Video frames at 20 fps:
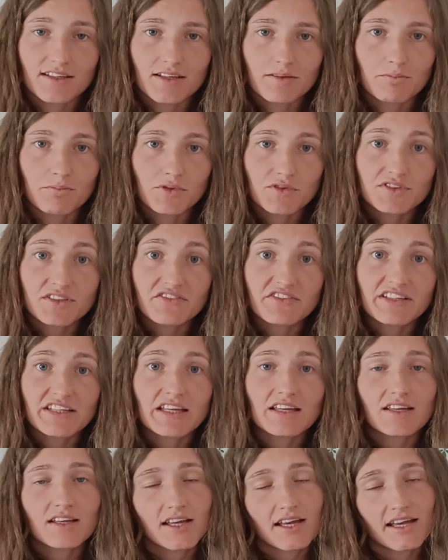
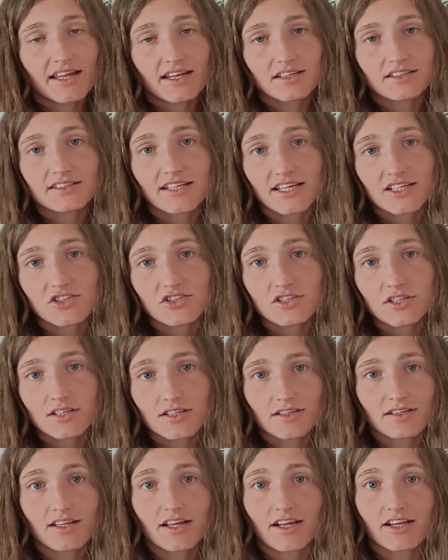impulsivity and
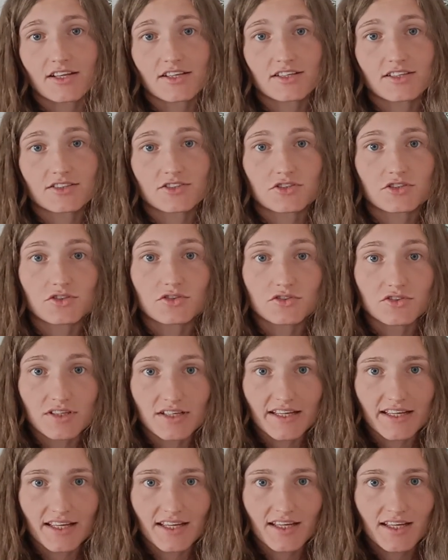attention that is
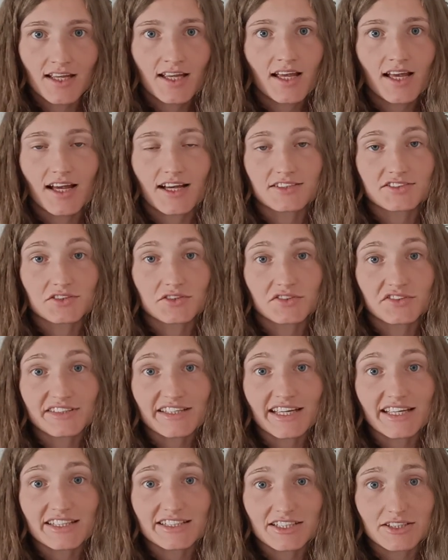usually
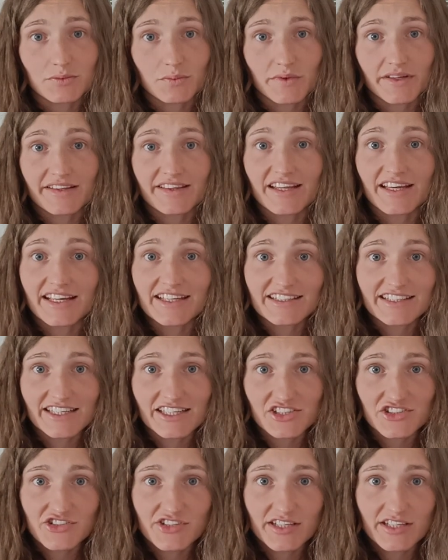associated with
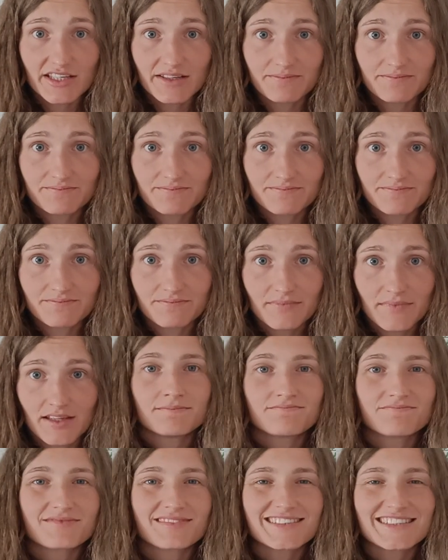ADHD.
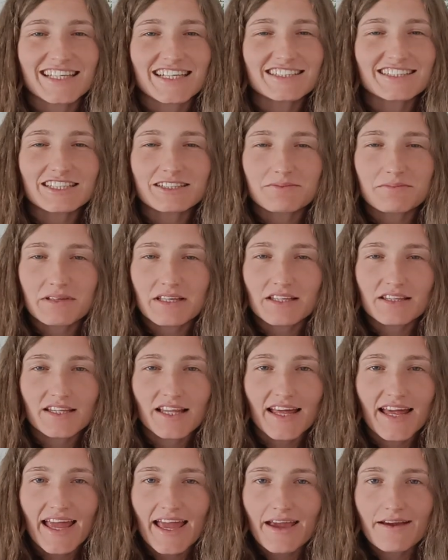Does it mean
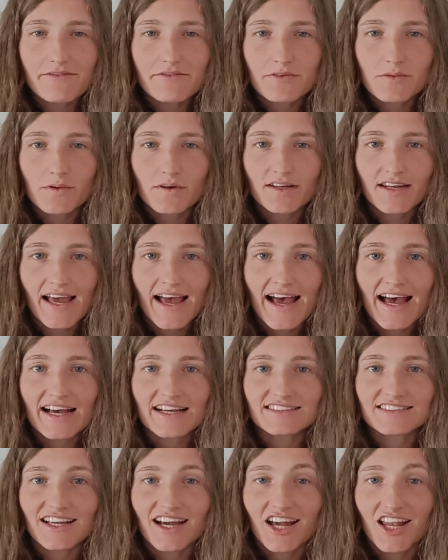that everyone
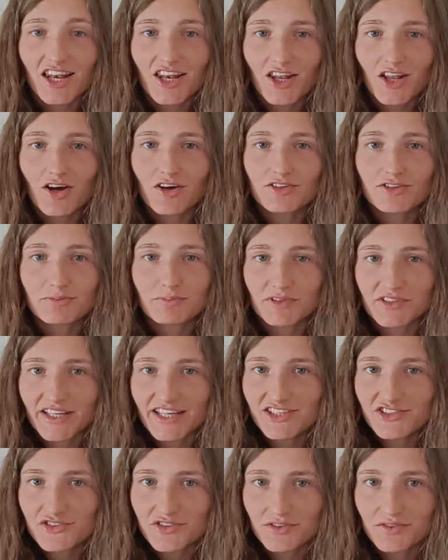has unlocked
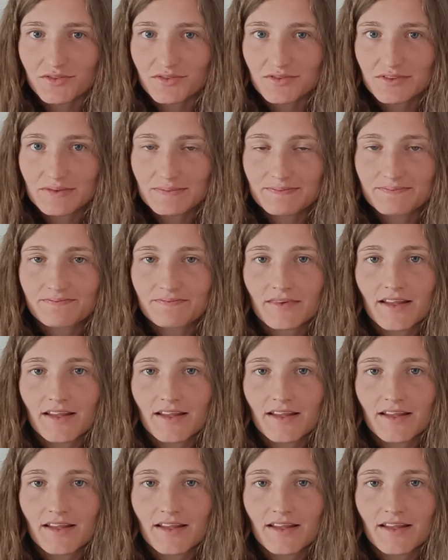potentials?